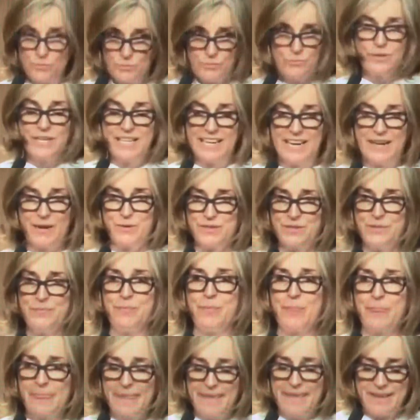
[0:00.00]
freak out.
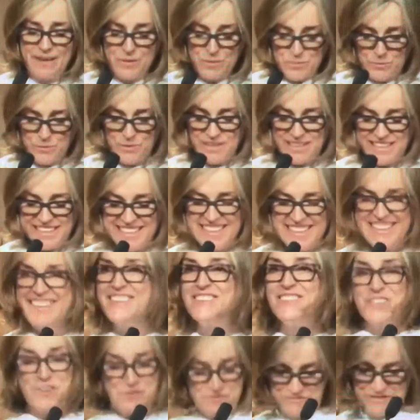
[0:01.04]
Really,
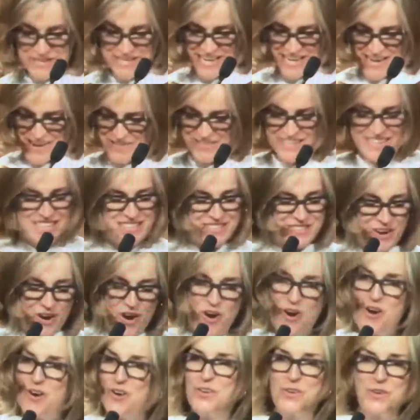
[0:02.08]
don't freak out. It's
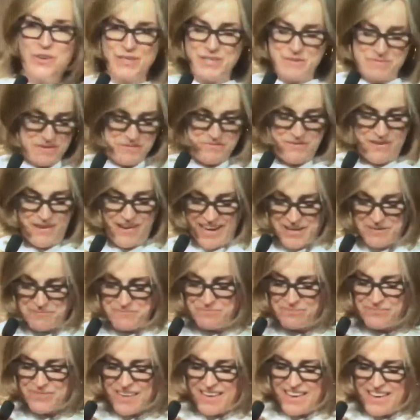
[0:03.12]
all going to be fine.
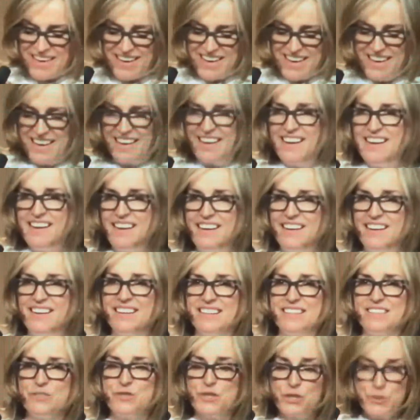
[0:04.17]

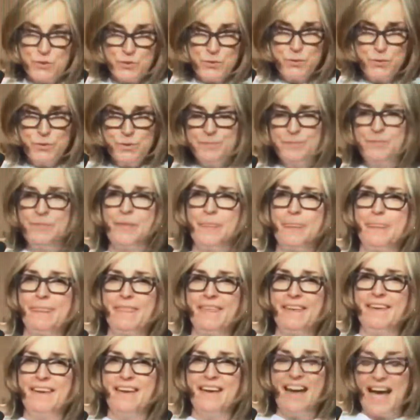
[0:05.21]
Two,
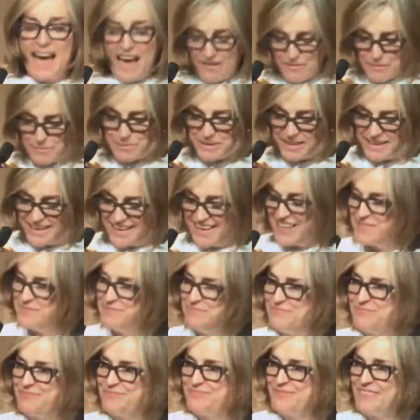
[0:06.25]
have a plan.
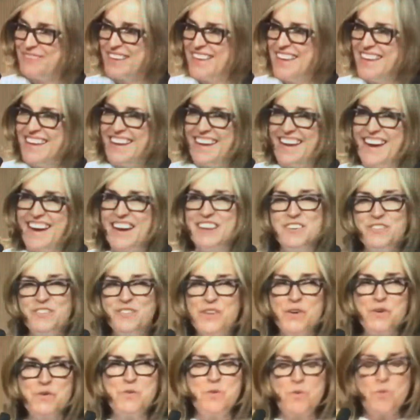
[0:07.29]
I don't
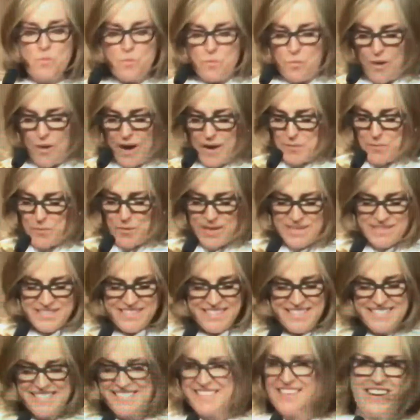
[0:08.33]
know what was
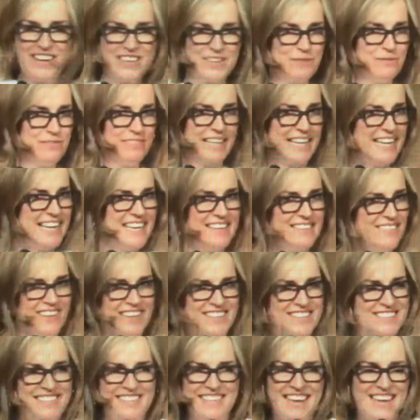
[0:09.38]
this kind of late
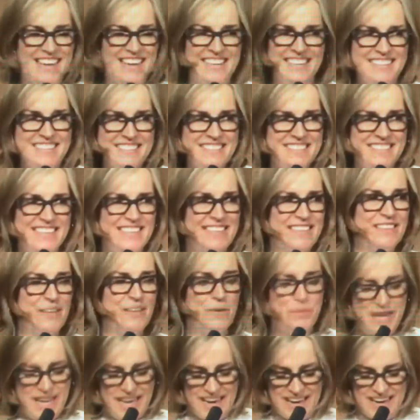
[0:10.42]
1980s thing that
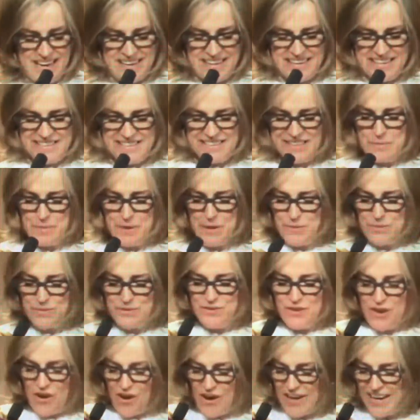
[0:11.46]
we had about
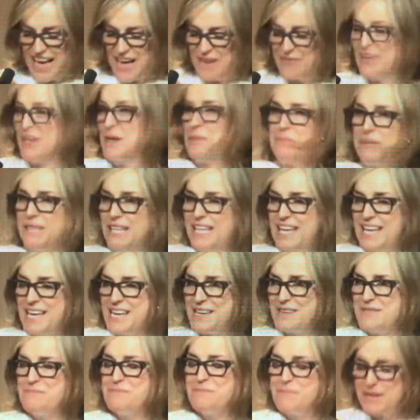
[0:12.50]
not having a
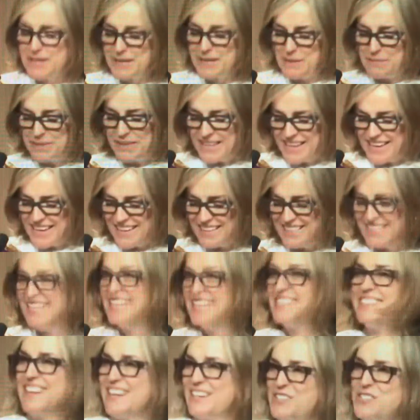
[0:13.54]
plan, but a plan
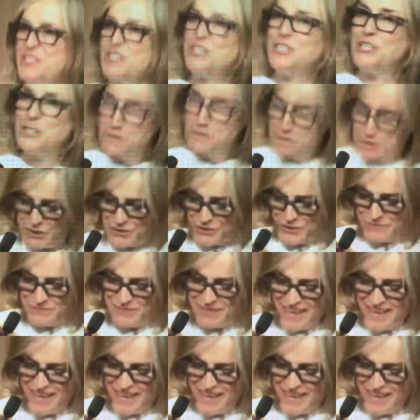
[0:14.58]
is actually good.